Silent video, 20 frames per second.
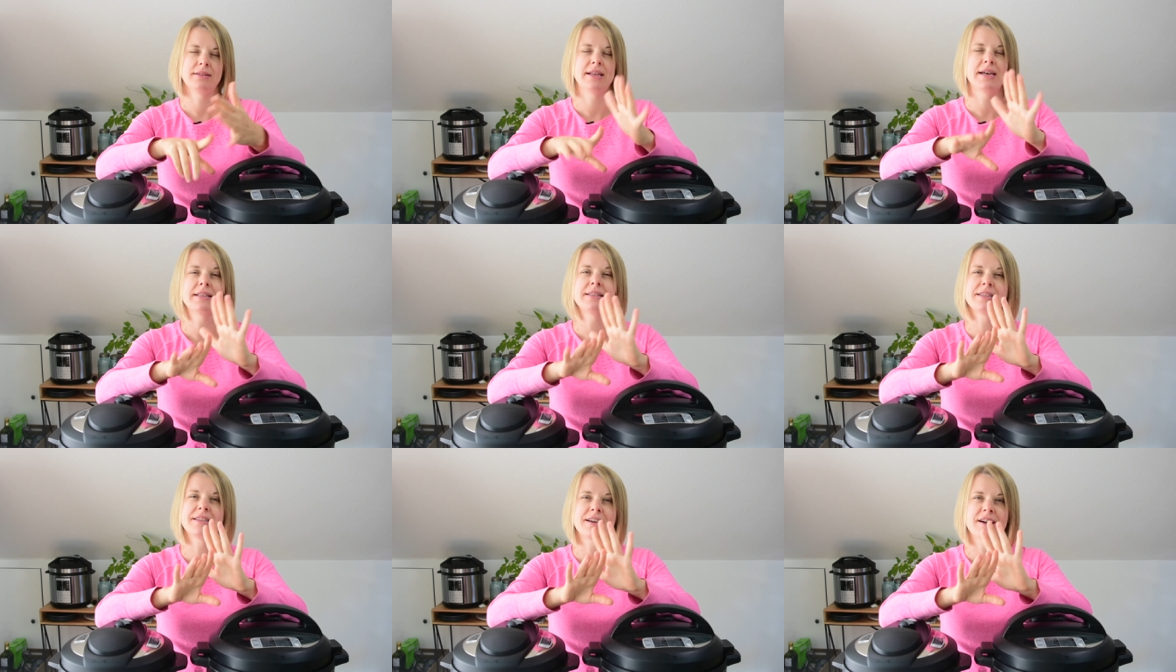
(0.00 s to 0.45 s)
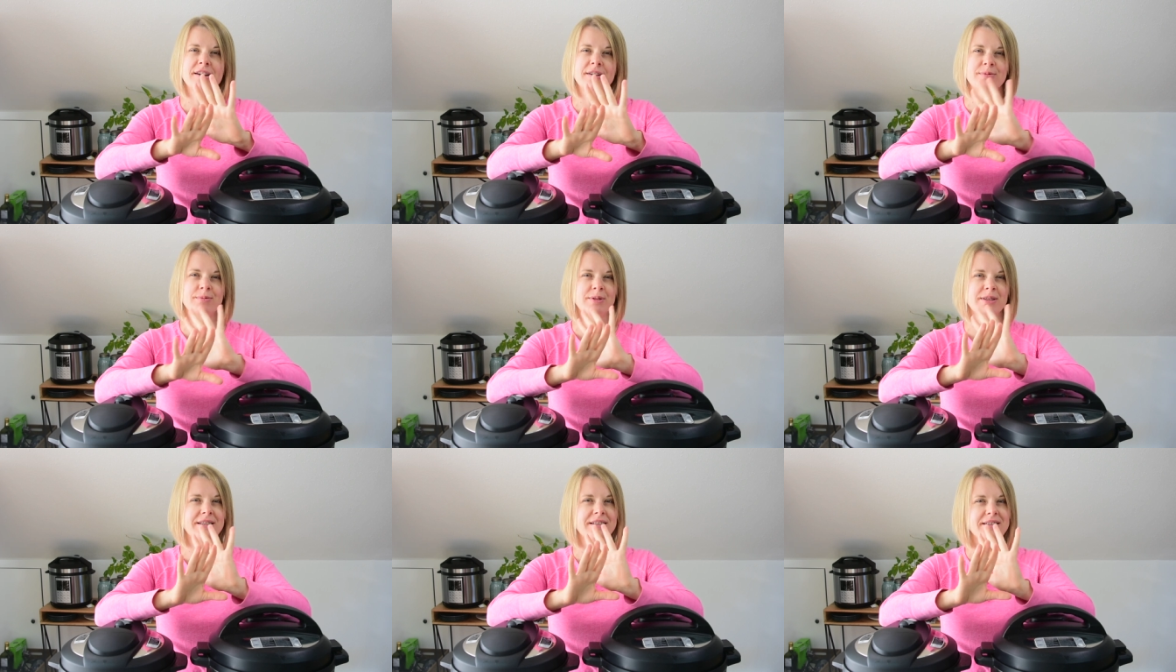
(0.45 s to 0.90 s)
Let's start
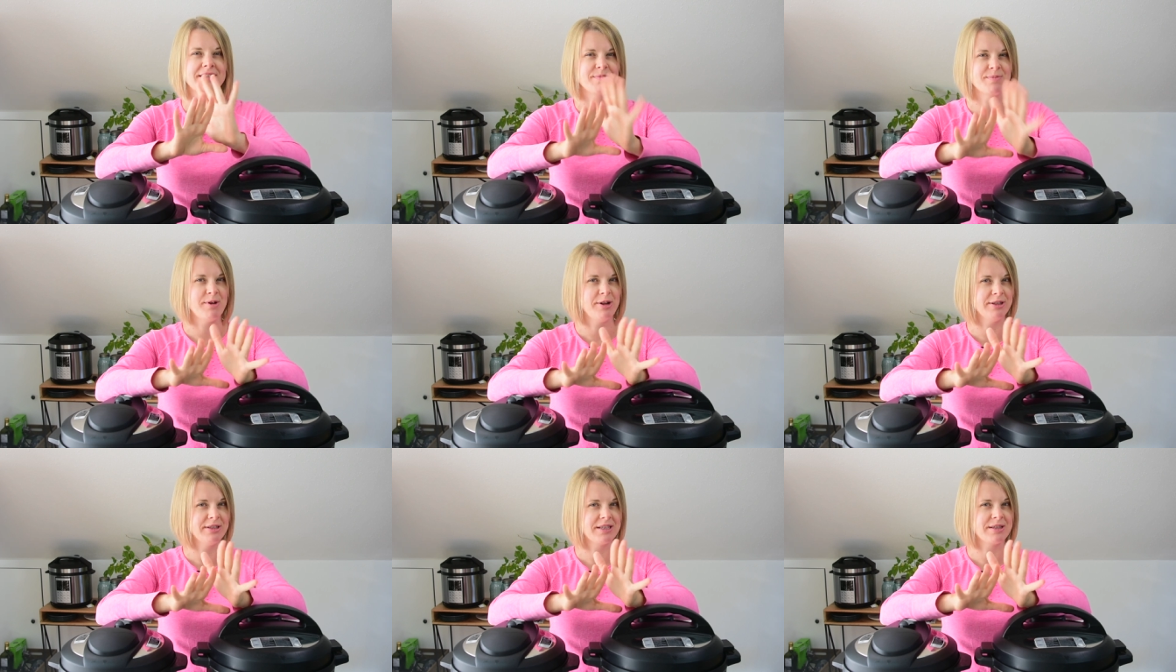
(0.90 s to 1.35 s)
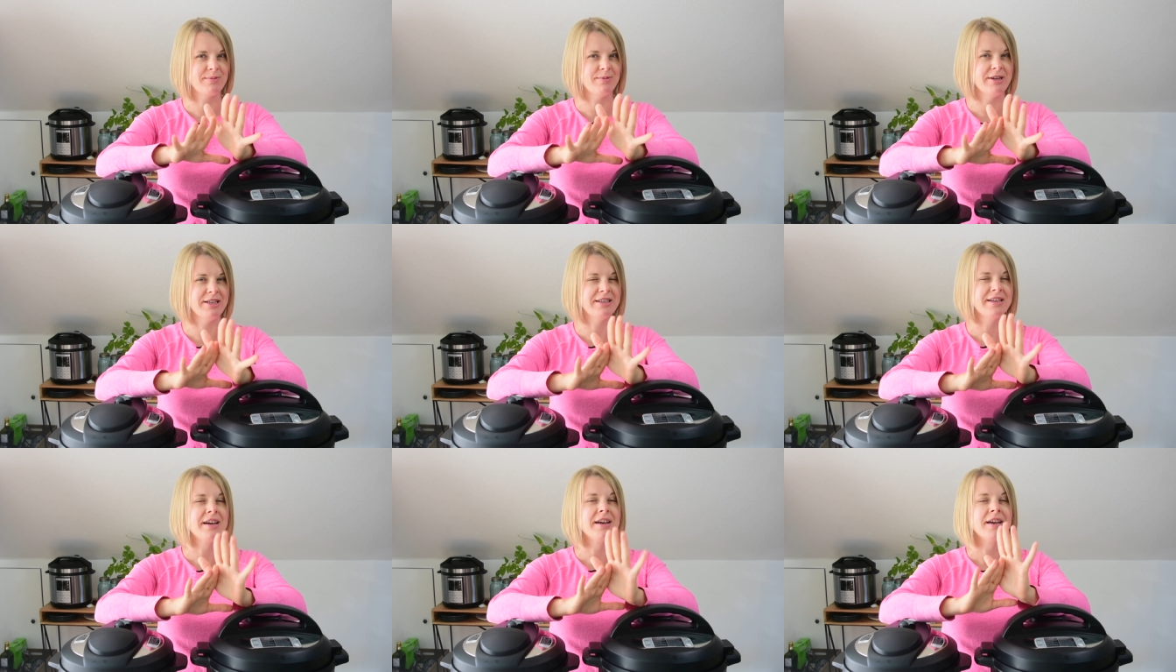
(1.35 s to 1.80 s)
with the smallest
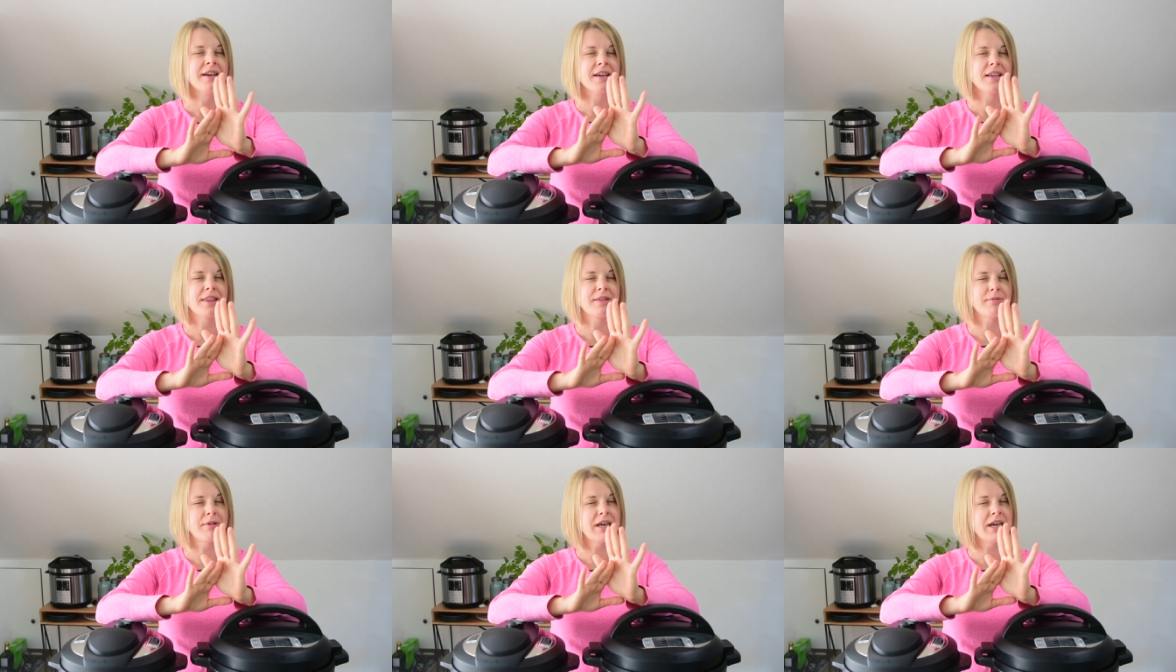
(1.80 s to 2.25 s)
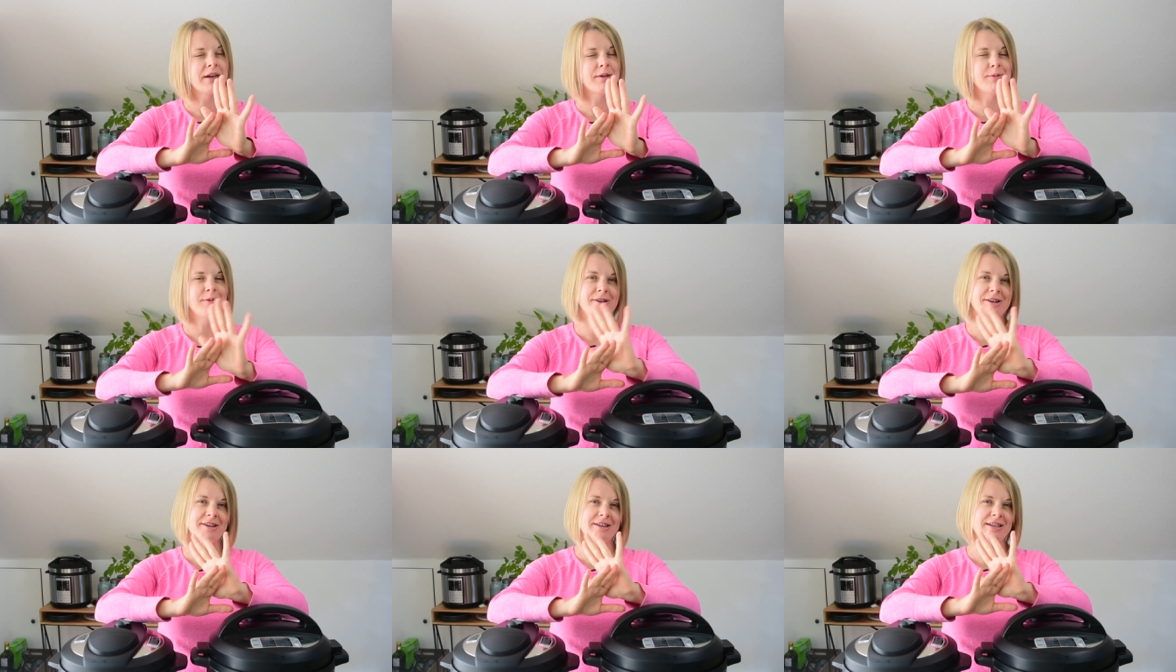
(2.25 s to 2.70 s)
one.
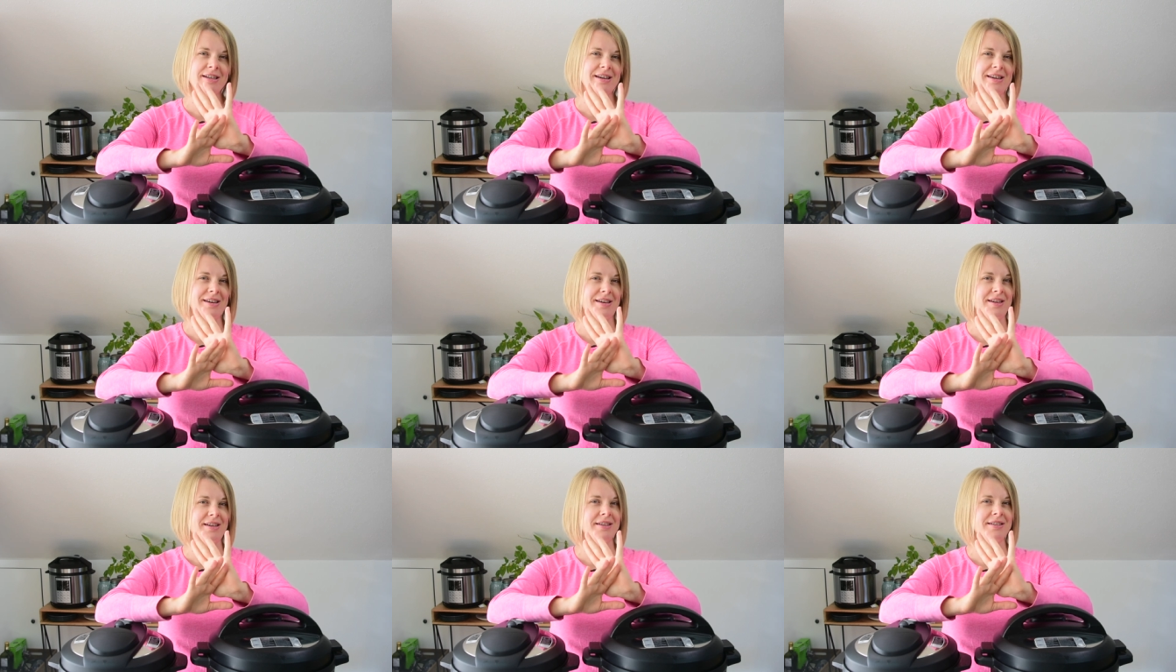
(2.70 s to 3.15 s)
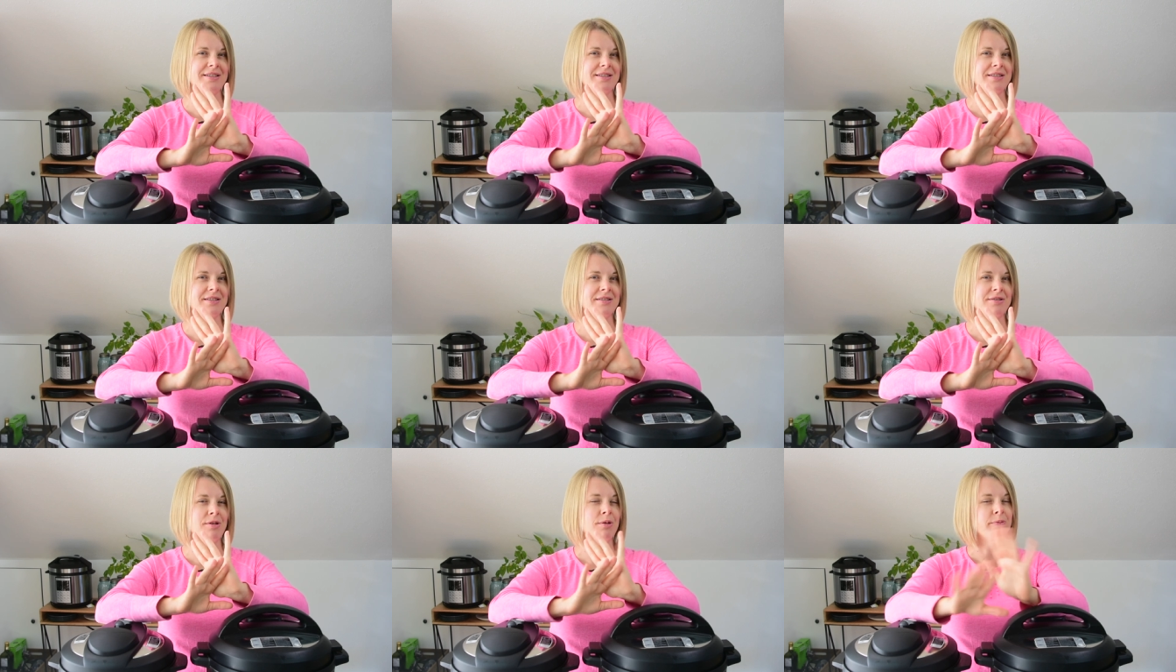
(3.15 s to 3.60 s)
3-quart is